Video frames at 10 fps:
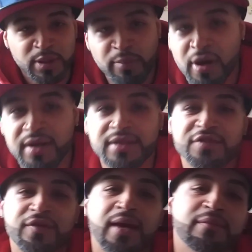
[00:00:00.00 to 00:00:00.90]
be part of
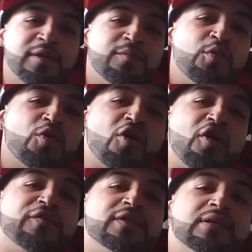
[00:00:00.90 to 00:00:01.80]
his family more
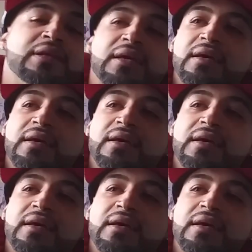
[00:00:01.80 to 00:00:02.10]
often.